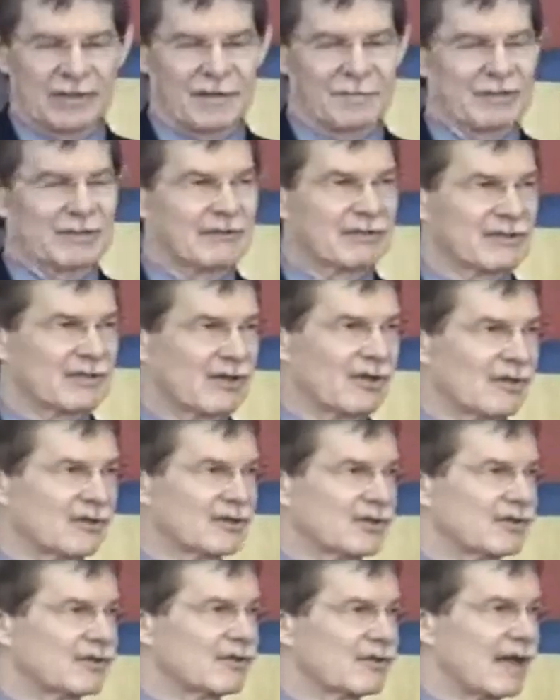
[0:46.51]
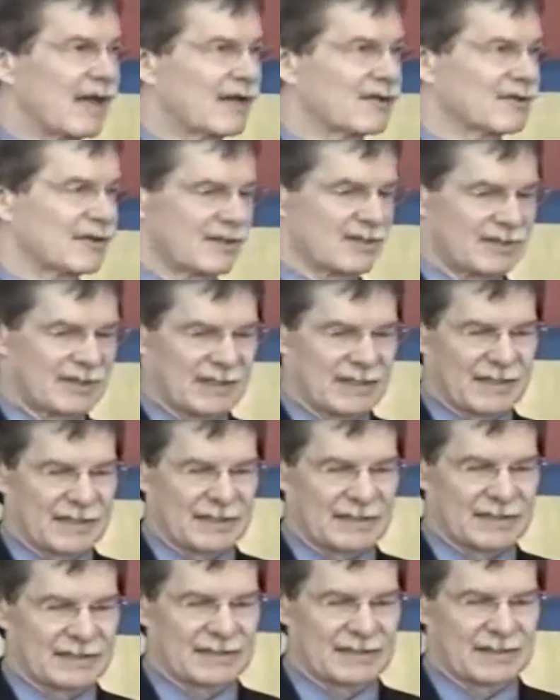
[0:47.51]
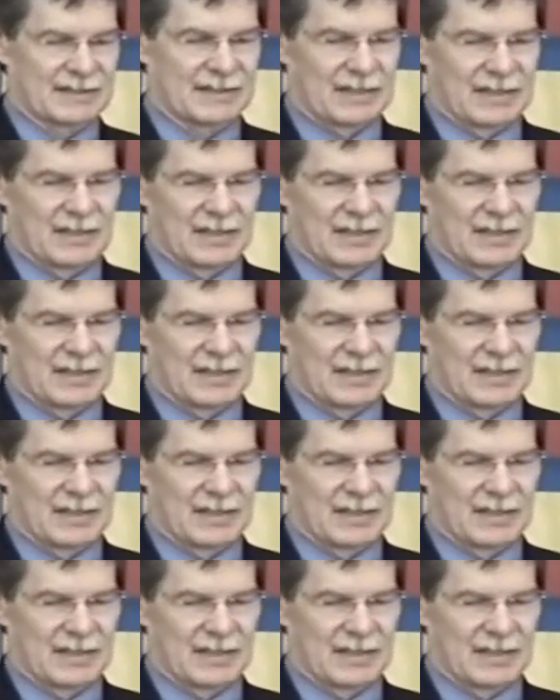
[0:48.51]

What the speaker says: to coming to Results in 2006,